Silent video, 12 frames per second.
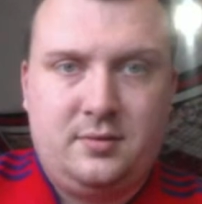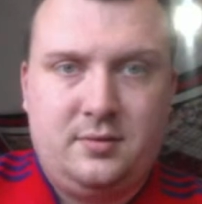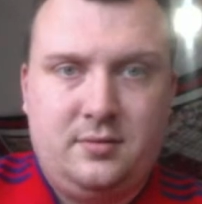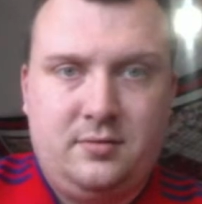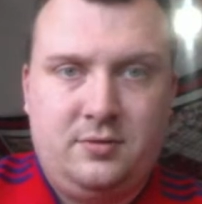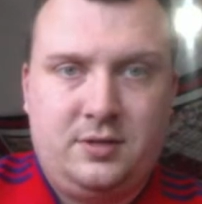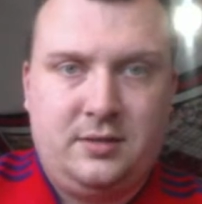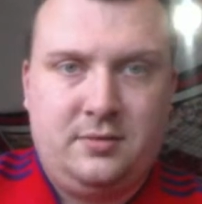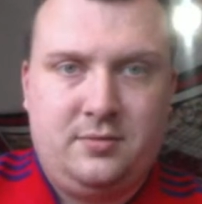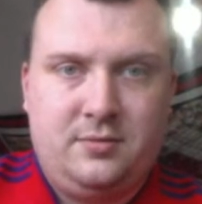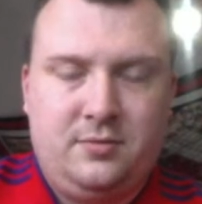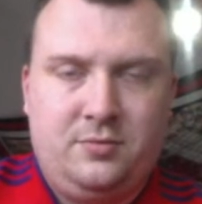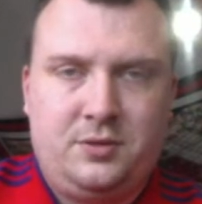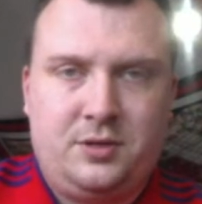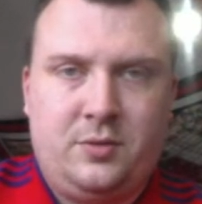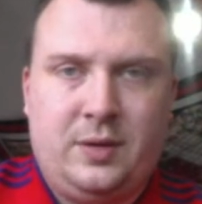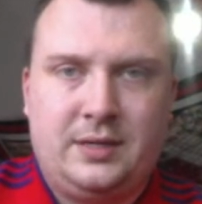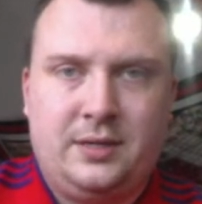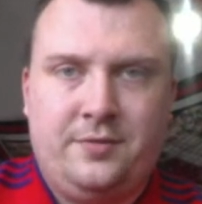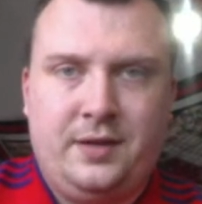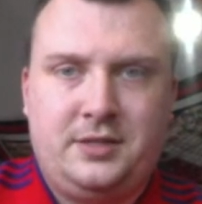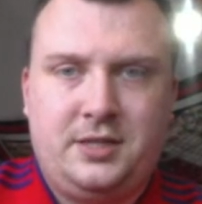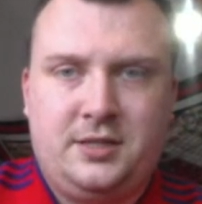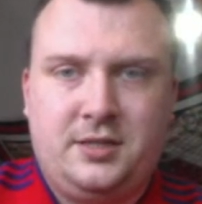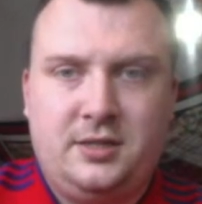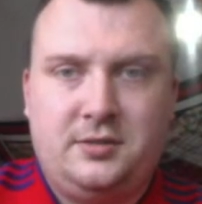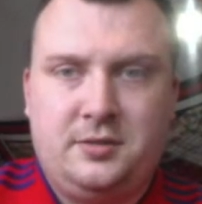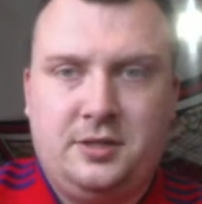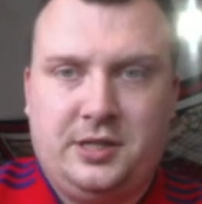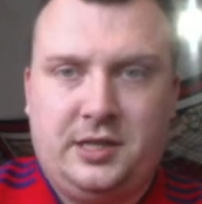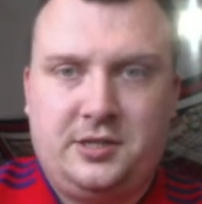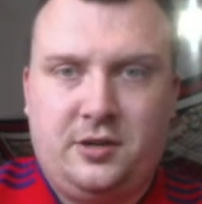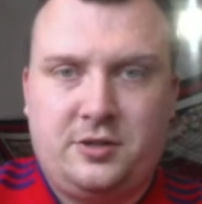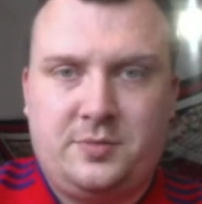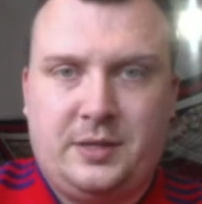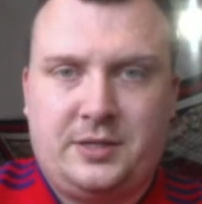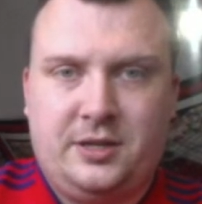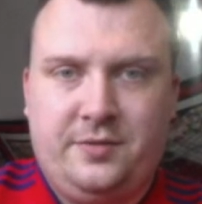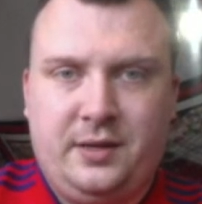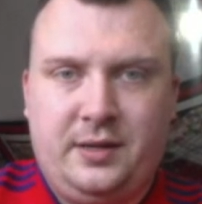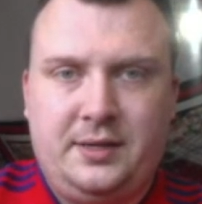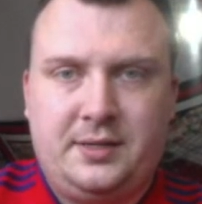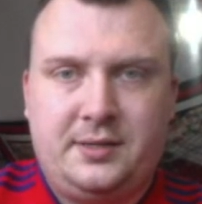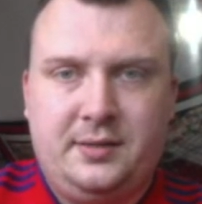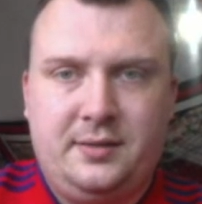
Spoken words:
What's it? Oh, to go back to the face. She's saying she's got a smack to the face.